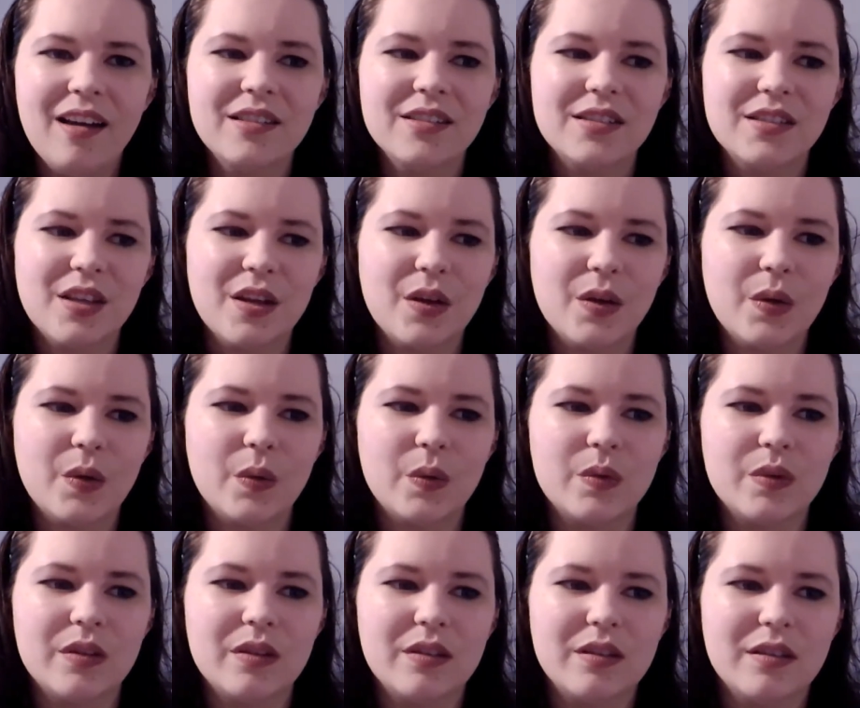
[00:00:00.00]

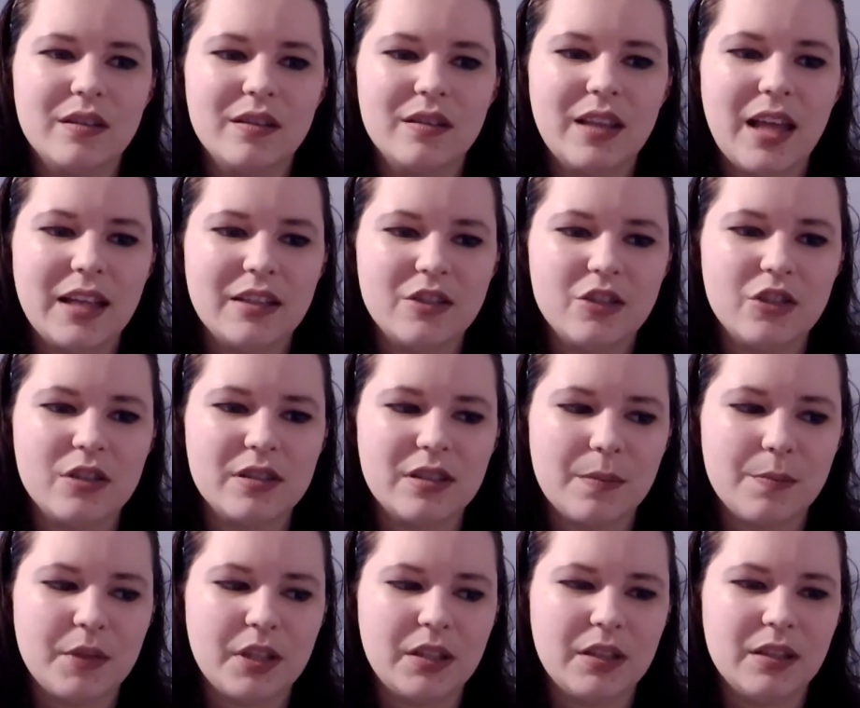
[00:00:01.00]
So that's just
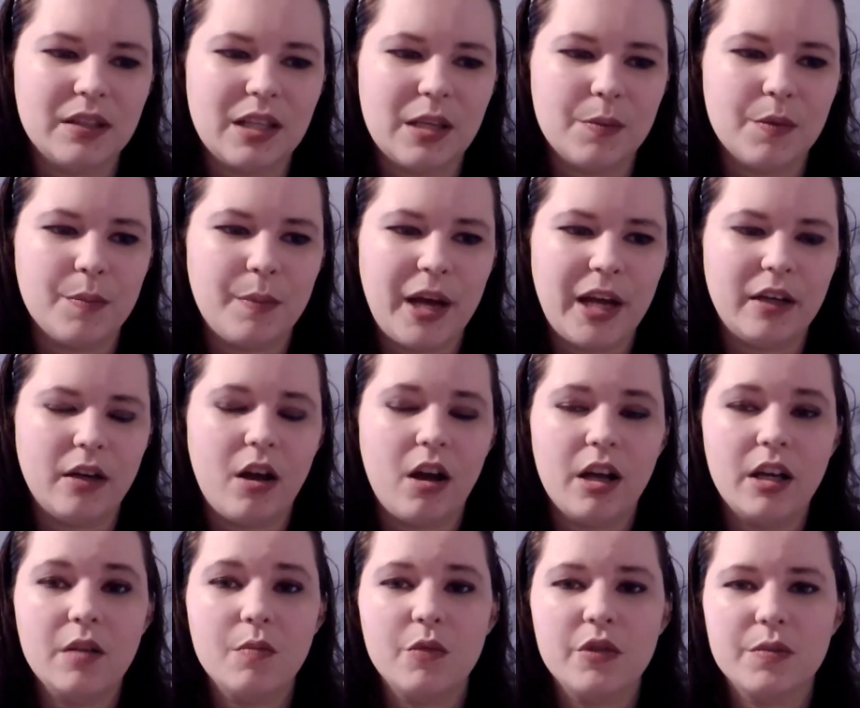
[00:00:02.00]
something to keep in mind.
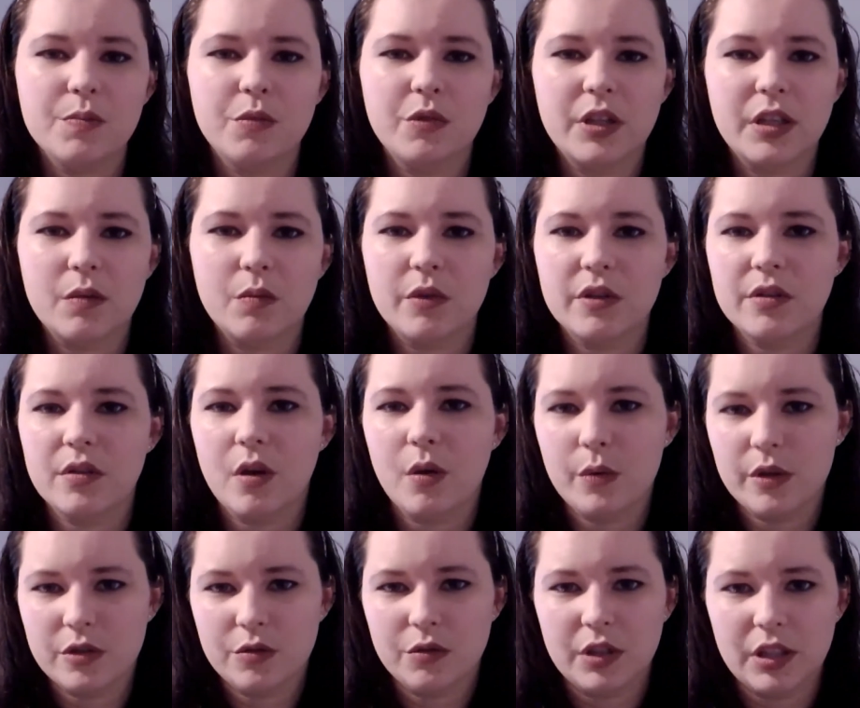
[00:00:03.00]
Autumn was
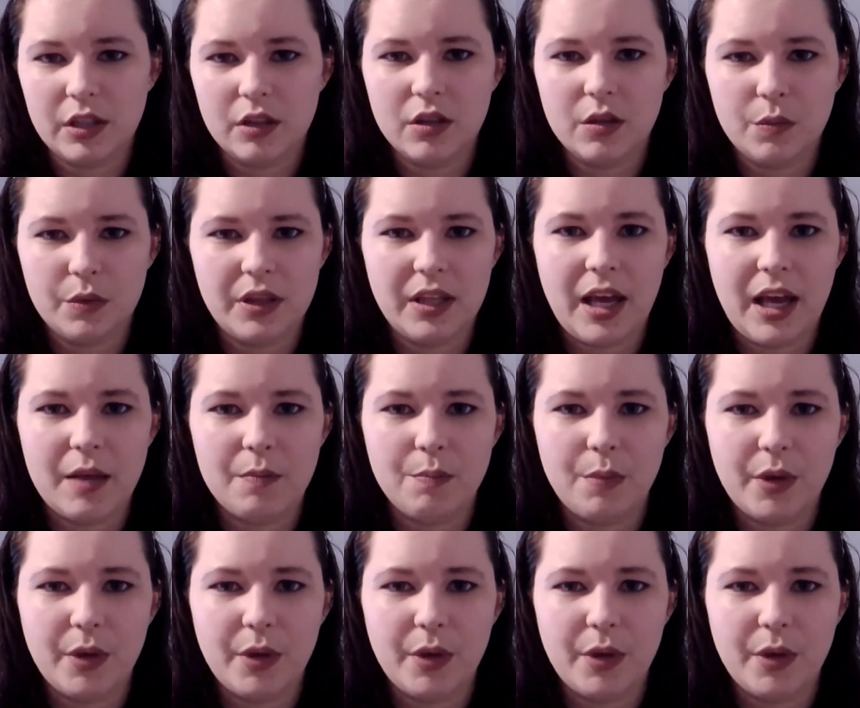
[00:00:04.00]
always really good with that,